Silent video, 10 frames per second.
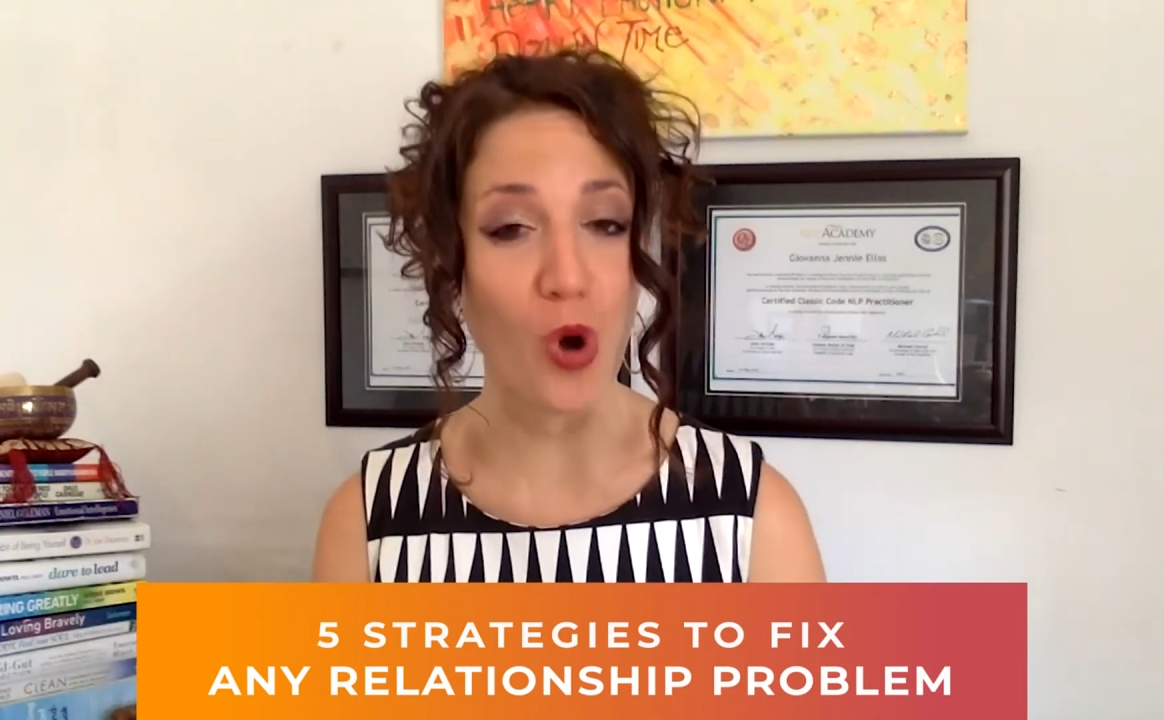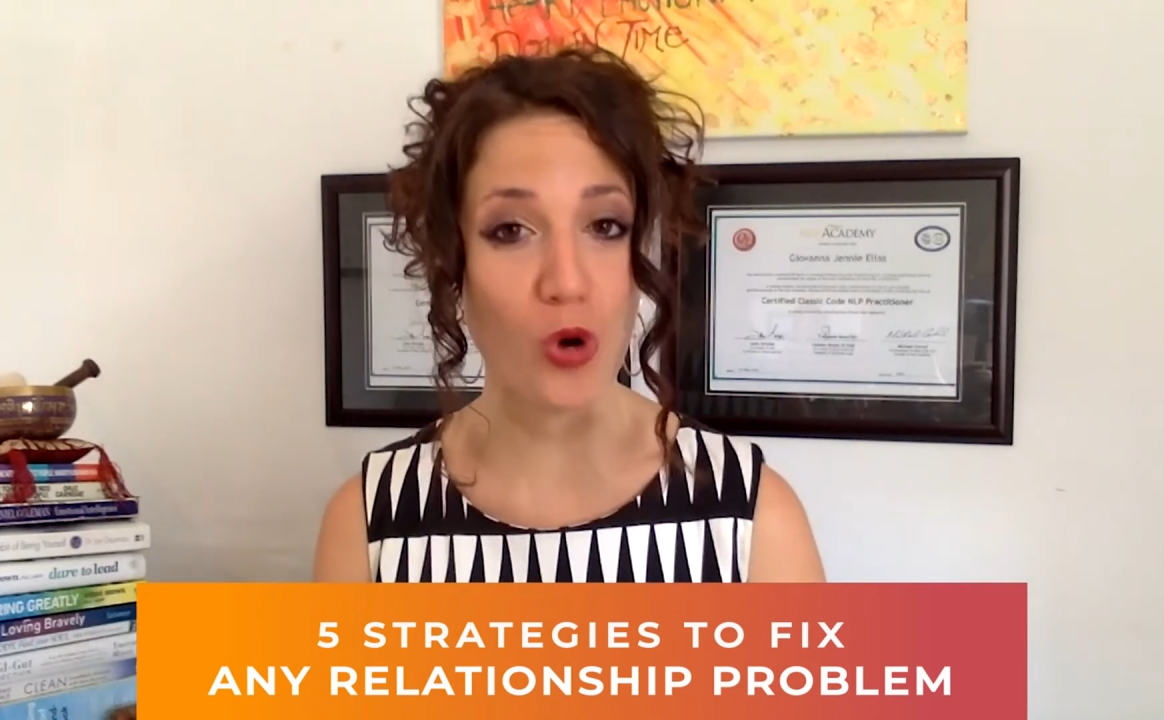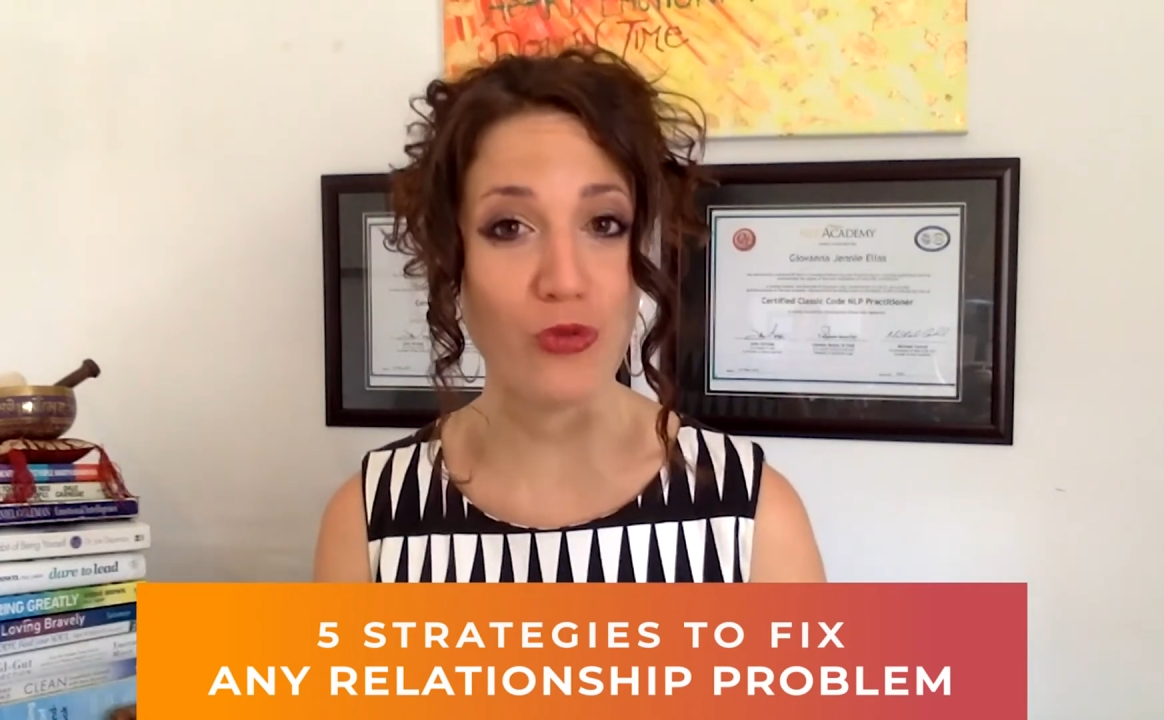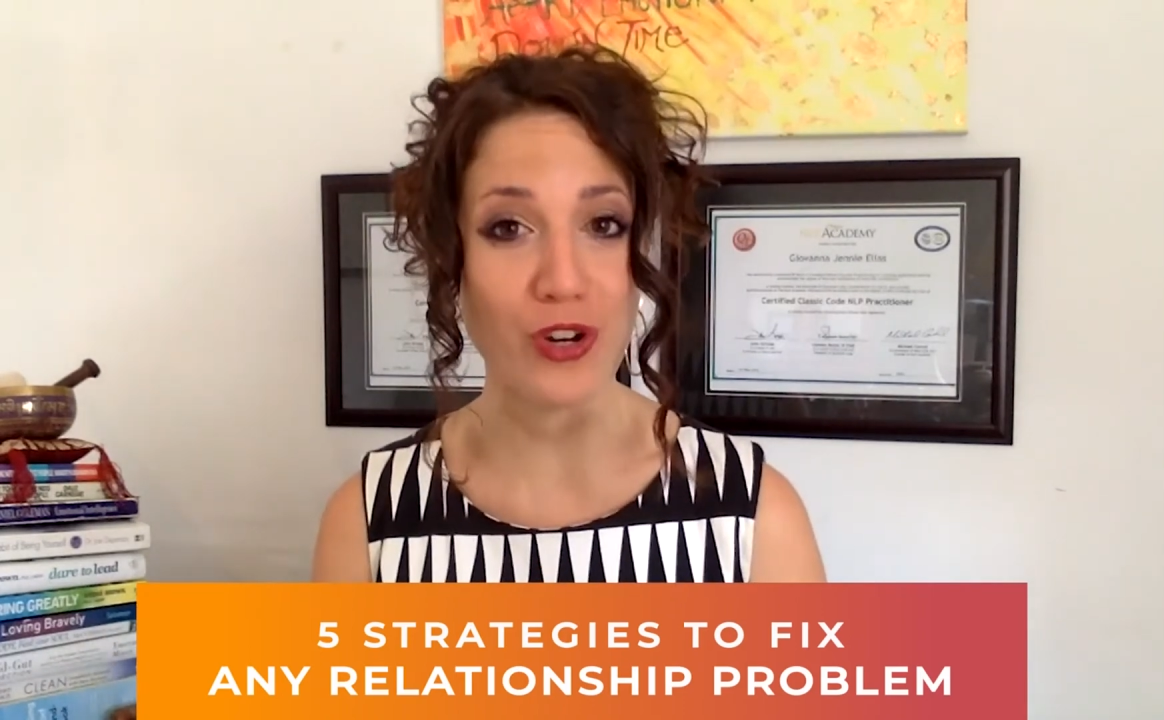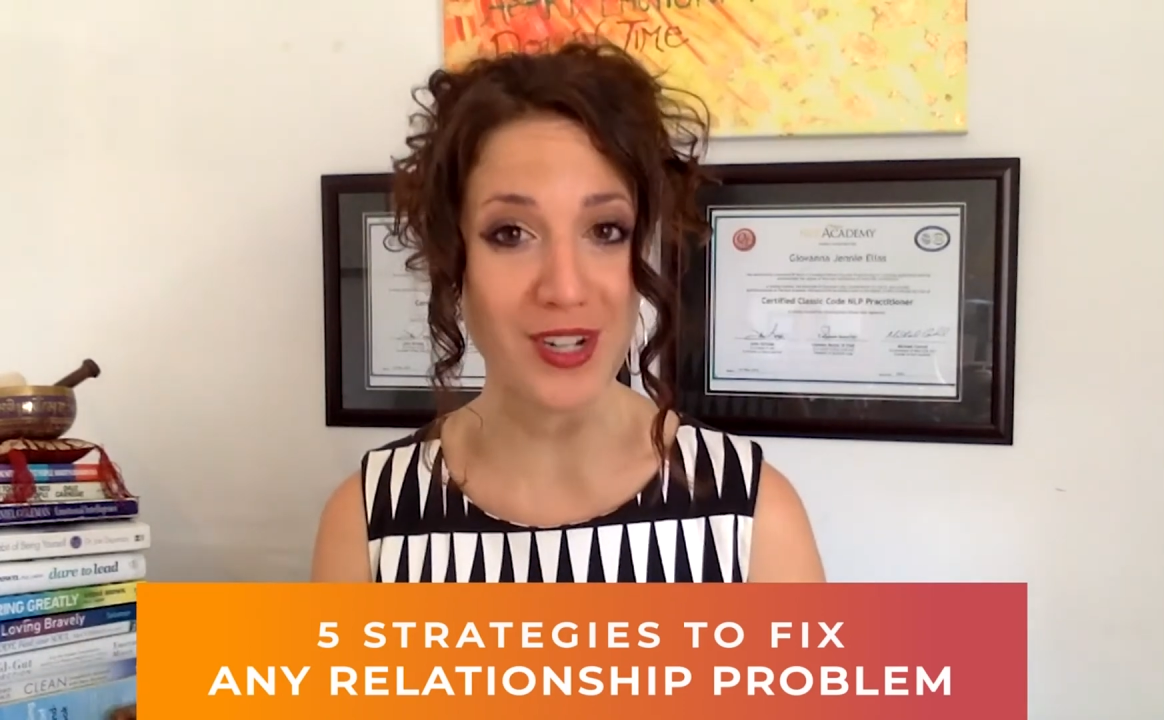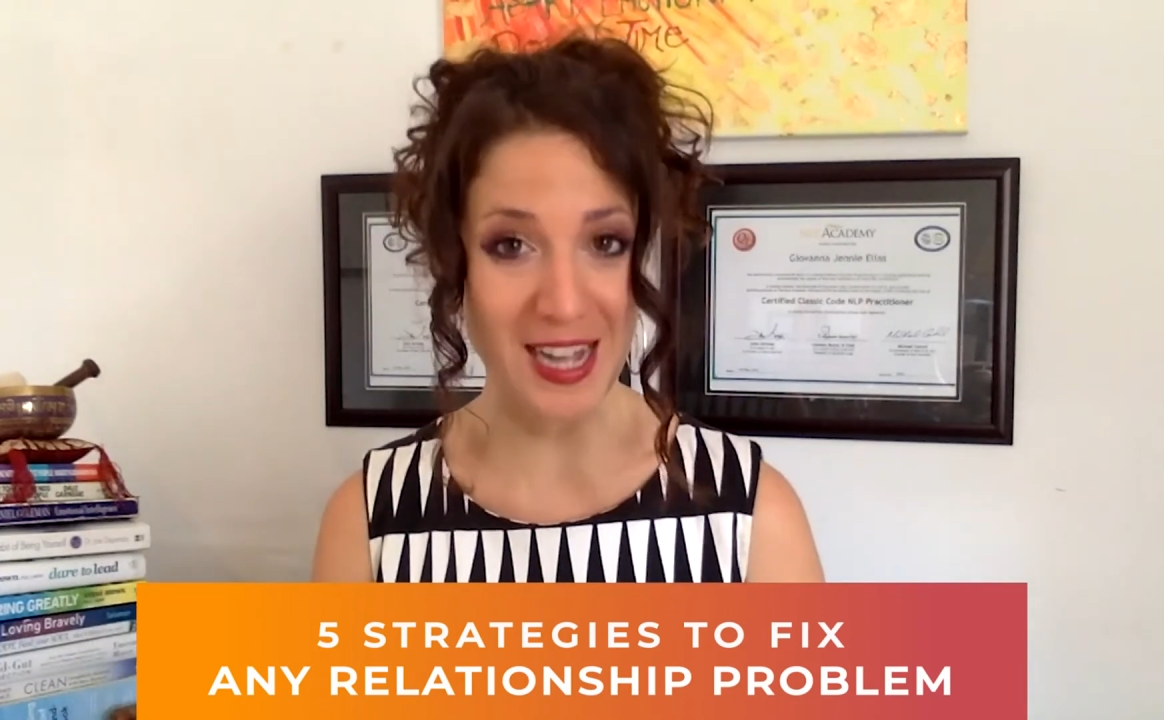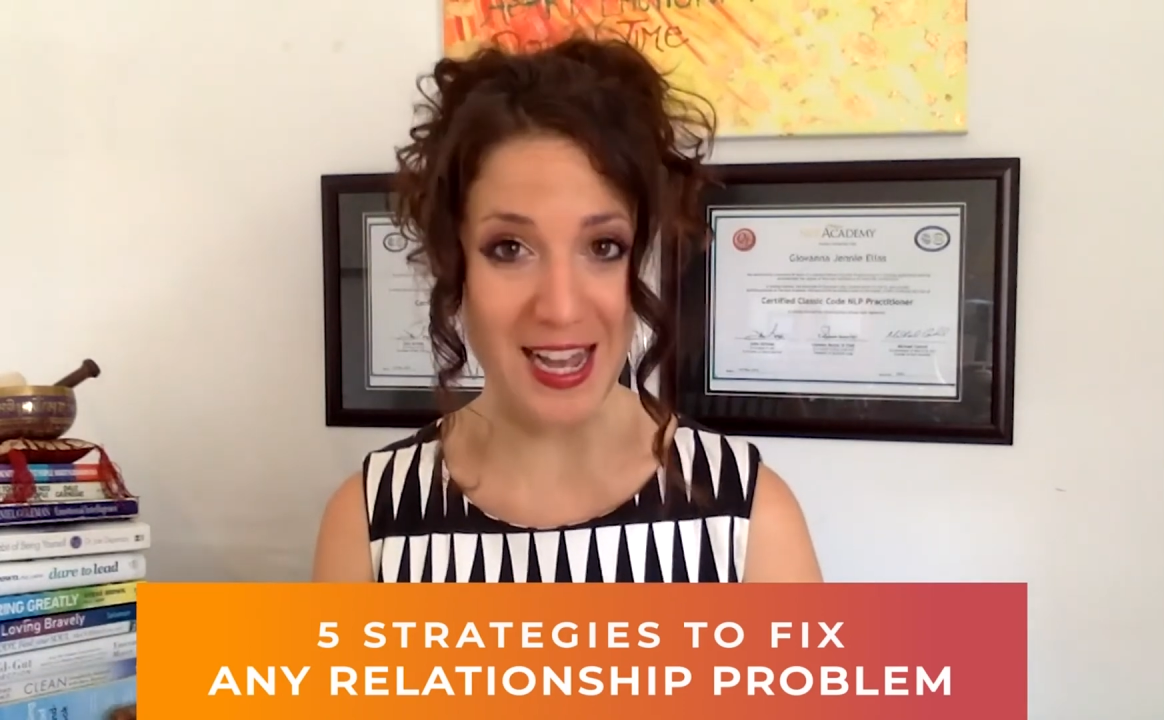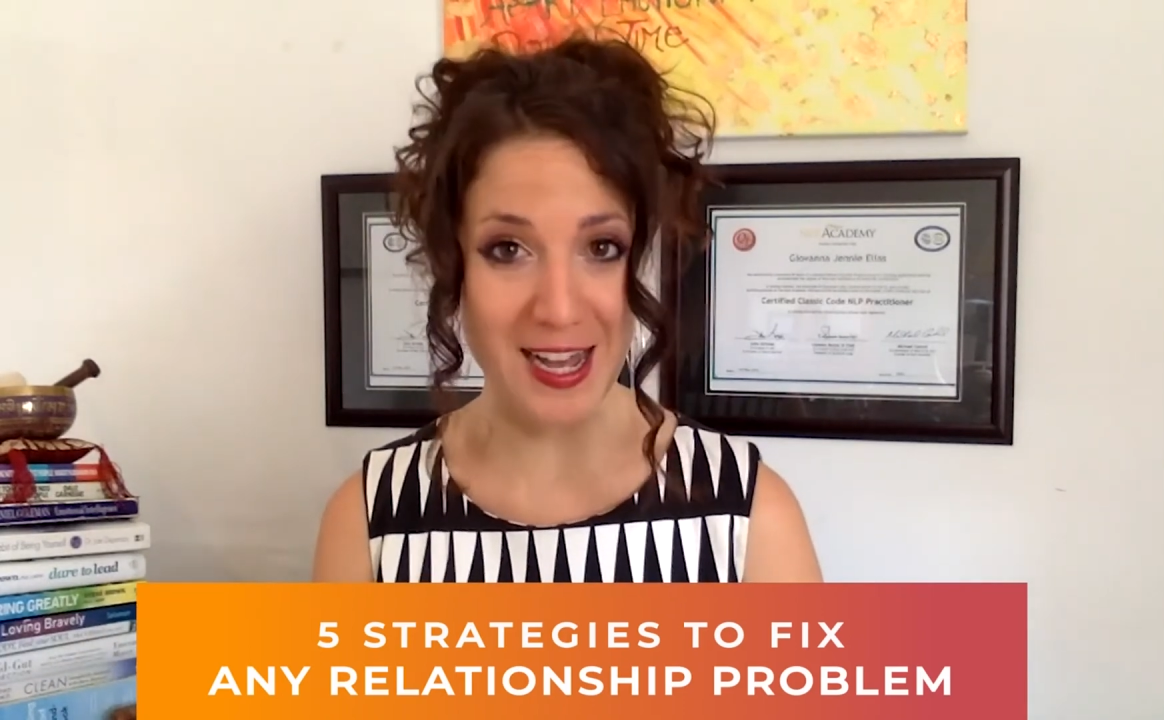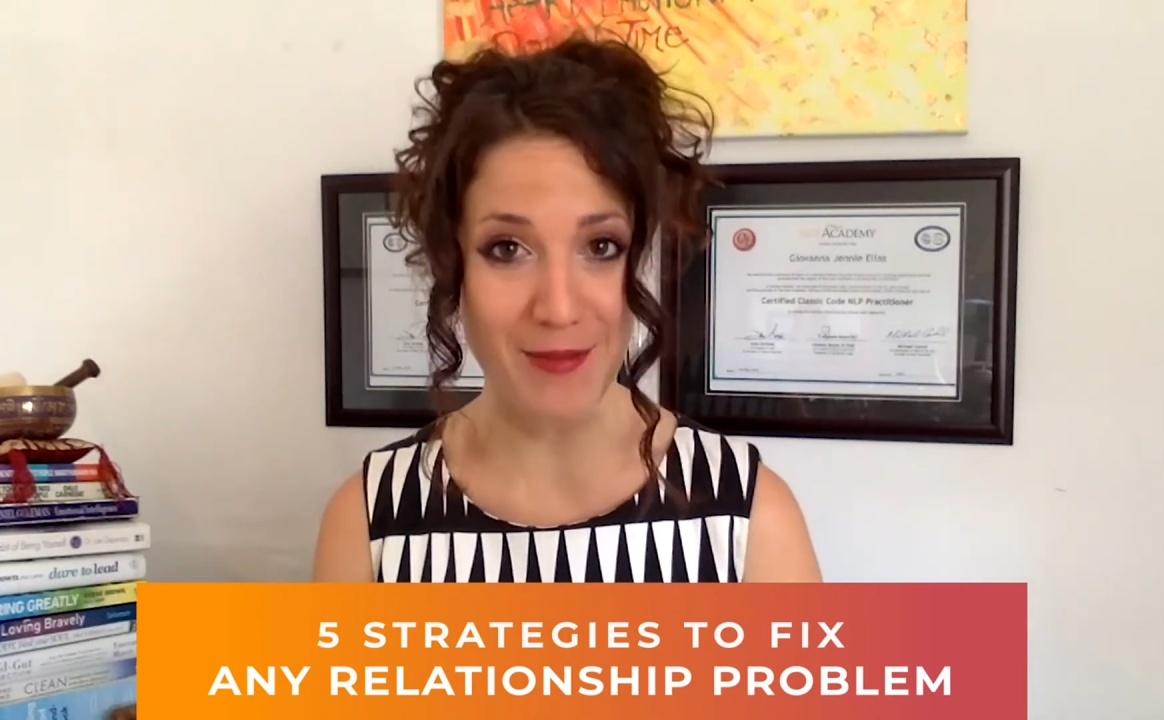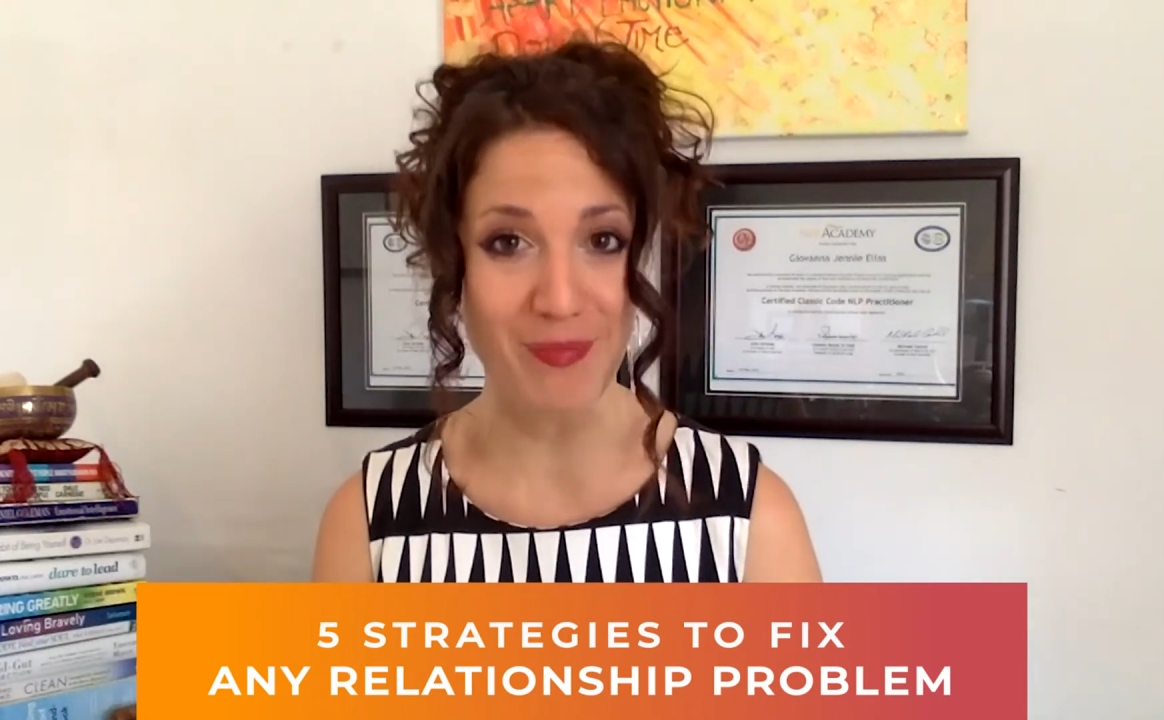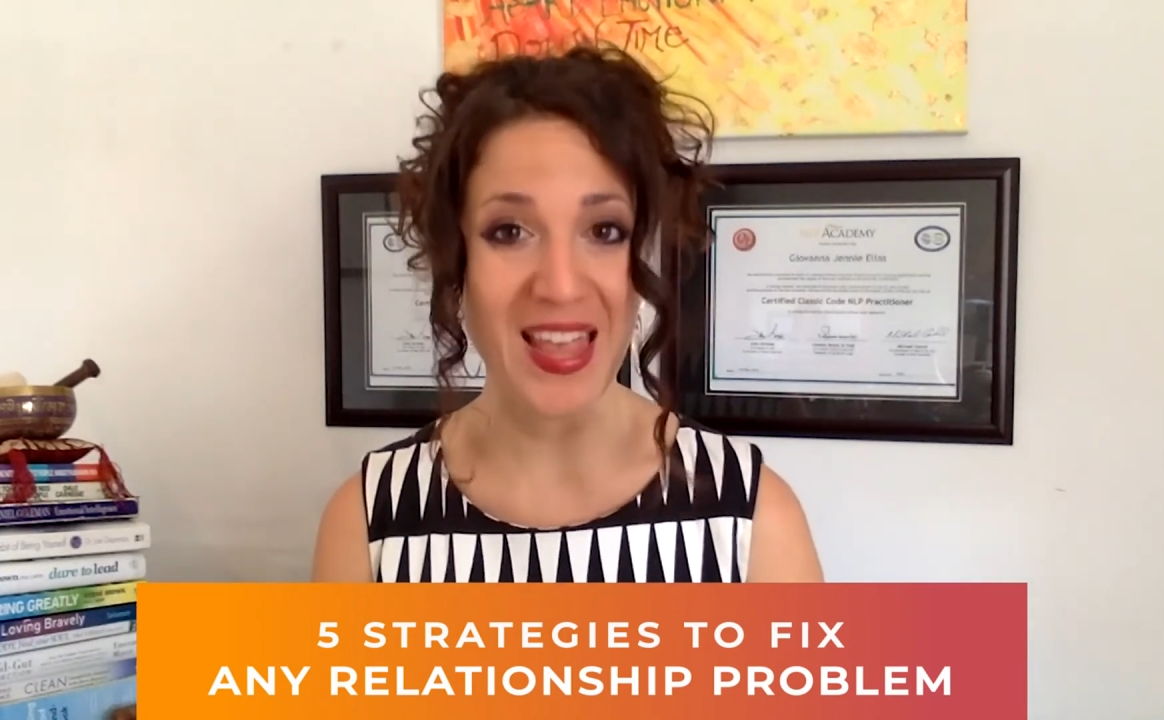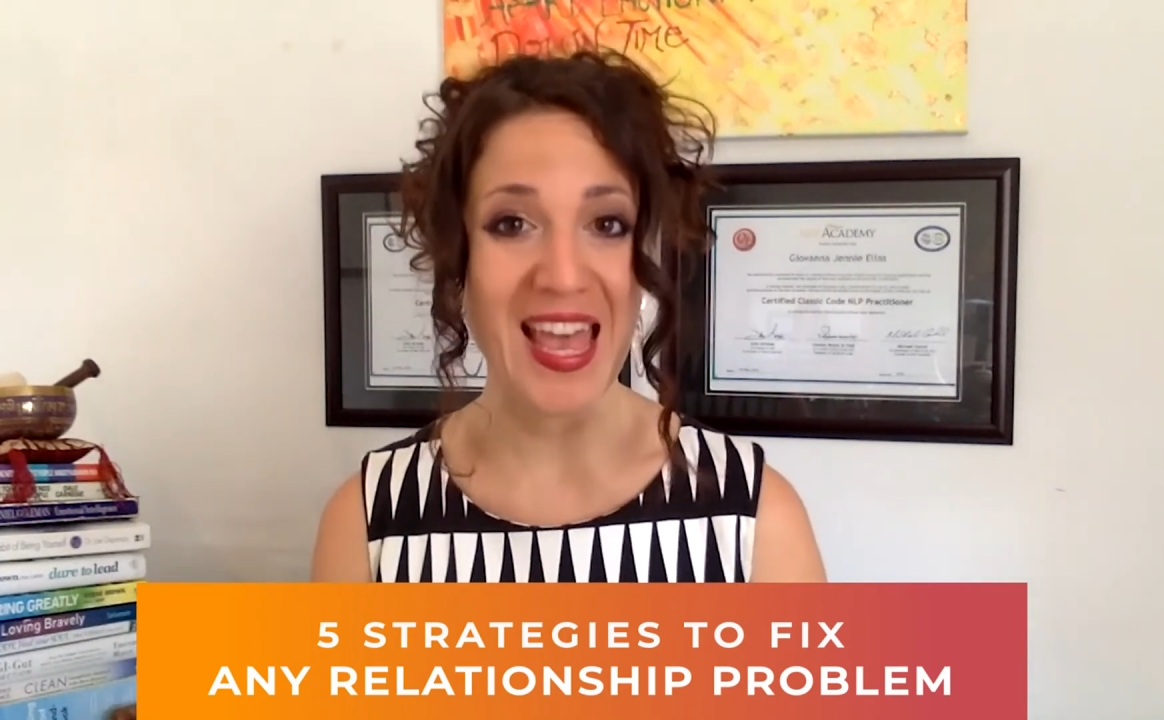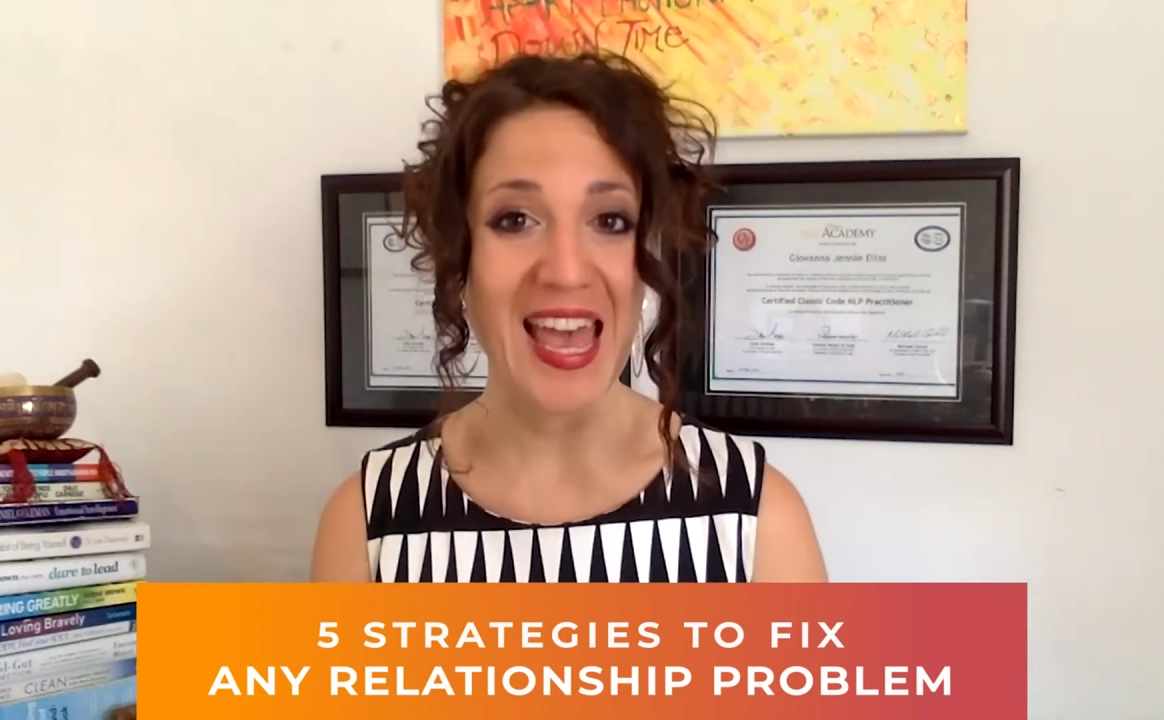overcome